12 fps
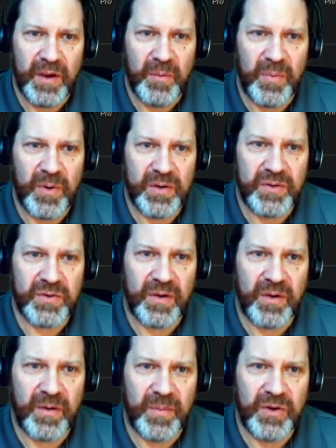but
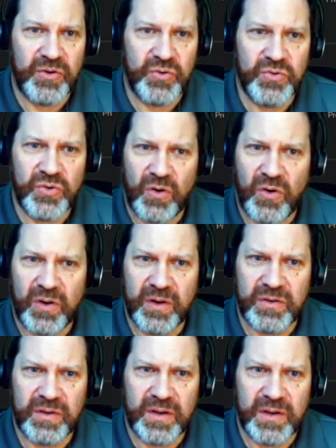I'm going to choose
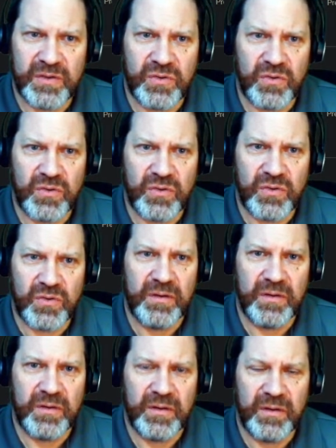Arlington as our
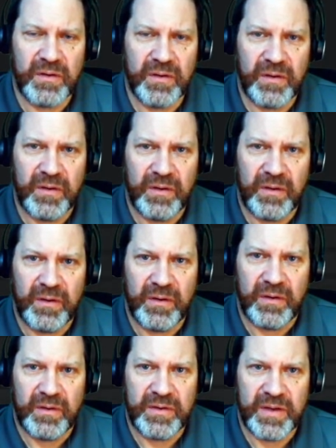
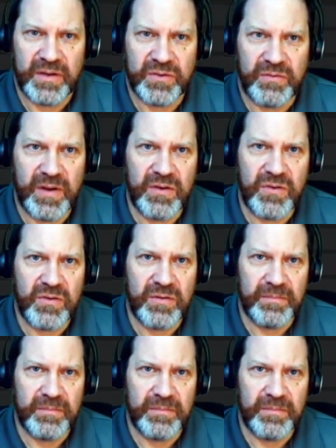test vendor.